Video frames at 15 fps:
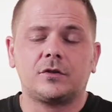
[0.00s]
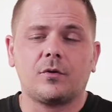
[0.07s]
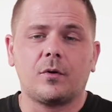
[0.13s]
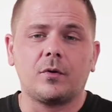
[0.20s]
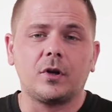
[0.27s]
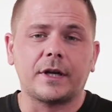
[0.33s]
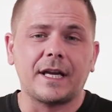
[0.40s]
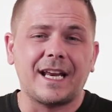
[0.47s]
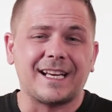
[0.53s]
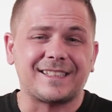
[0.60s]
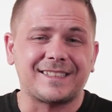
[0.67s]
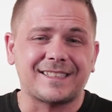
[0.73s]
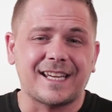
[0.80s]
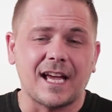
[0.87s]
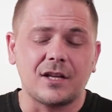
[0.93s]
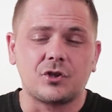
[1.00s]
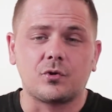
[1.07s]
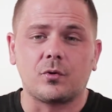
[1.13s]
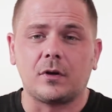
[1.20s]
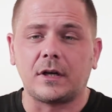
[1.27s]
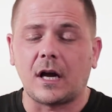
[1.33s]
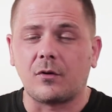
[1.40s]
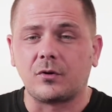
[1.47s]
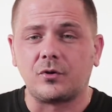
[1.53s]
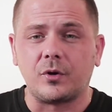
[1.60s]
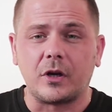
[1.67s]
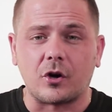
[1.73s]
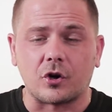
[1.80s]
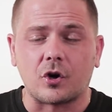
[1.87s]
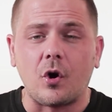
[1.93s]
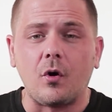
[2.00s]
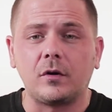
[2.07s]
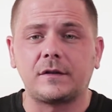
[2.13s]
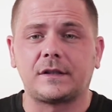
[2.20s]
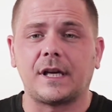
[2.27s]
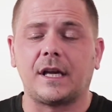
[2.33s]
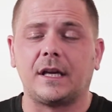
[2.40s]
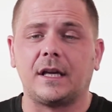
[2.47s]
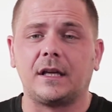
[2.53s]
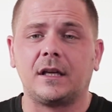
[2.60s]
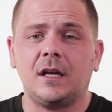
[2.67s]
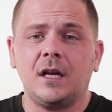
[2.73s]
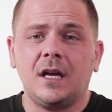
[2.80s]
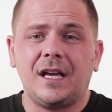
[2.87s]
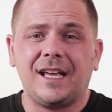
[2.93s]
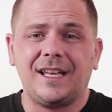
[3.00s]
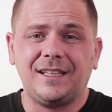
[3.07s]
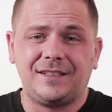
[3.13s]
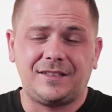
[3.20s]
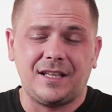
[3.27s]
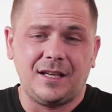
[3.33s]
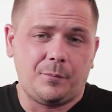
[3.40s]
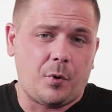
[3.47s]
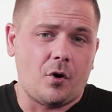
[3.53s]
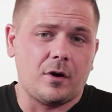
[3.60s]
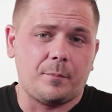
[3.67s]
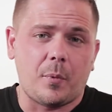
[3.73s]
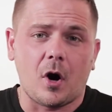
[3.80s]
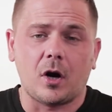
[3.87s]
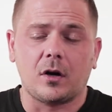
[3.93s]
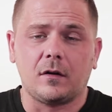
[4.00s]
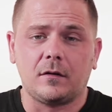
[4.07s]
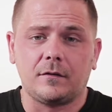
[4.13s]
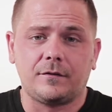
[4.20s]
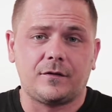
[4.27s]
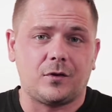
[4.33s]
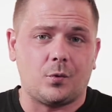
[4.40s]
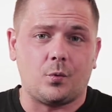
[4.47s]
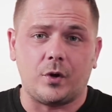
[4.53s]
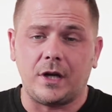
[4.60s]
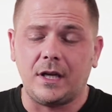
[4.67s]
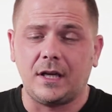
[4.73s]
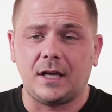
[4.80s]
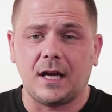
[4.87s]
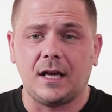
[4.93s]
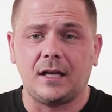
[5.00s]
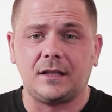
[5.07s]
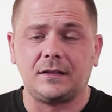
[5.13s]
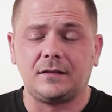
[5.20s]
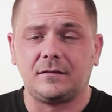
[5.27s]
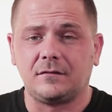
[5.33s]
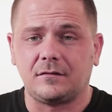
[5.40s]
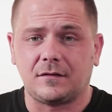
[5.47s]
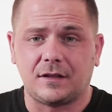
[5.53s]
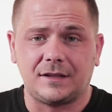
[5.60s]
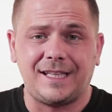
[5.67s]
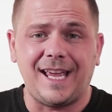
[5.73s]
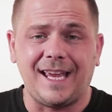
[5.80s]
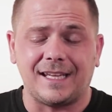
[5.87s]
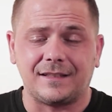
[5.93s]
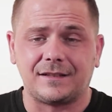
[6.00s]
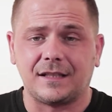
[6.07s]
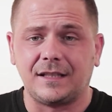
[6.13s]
So when we're looking at a schedule and how we're doing our goal setting, it's an important part of the week and the days.